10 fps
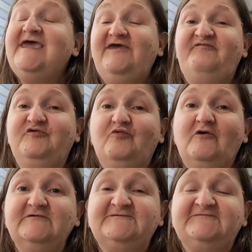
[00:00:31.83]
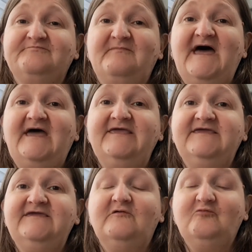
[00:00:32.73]
If you watched
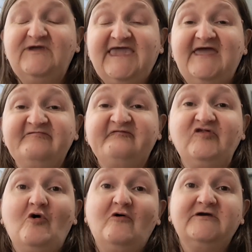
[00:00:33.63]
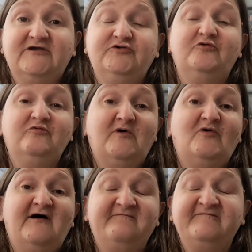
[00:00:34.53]
my weekend vlog, you
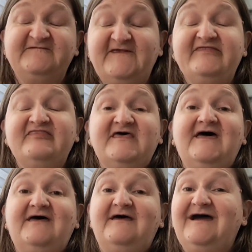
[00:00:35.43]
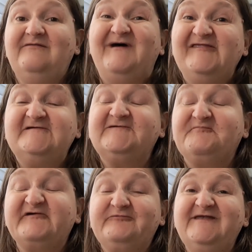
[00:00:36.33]
will have seen that I managed to
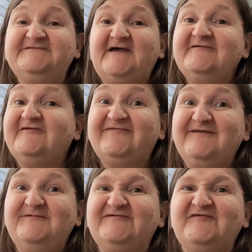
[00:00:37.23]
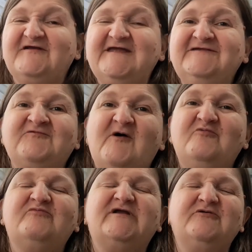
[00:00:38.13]
persuade Jack to take me to the range while
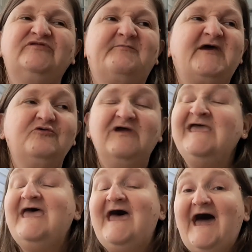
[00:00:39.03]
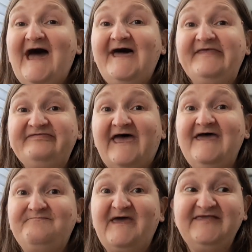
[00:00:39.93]
we were out and about. And
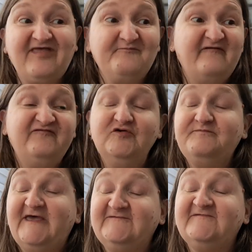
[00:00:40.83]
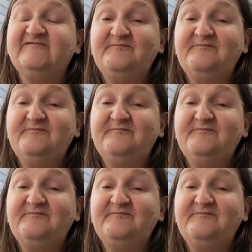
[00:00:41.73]
I picked up a few bits.